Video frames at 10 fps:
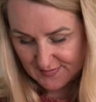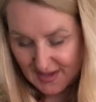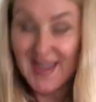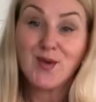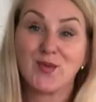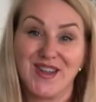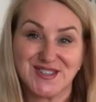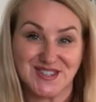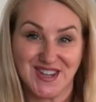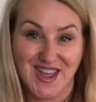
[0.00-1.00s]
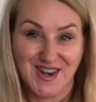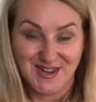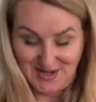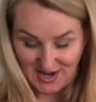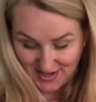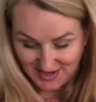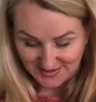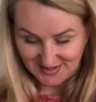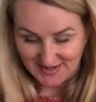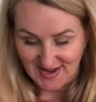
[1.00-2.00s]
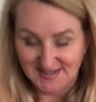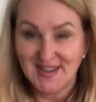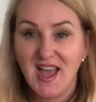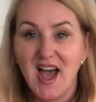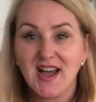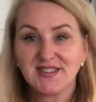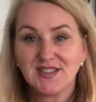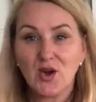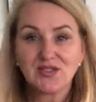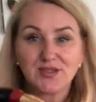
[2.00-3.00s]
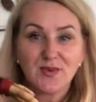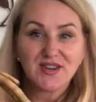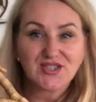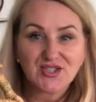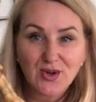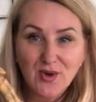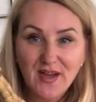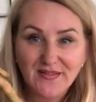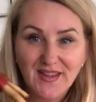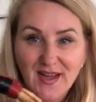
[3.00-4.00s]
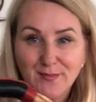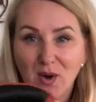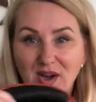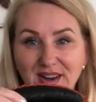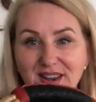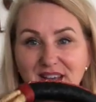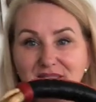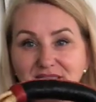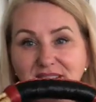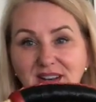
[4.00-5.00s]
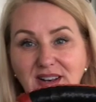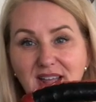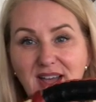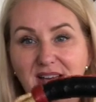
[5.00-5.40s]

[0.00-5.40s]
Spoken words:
can't wait to dig in and knit this next. I also wanted to show, I bought another little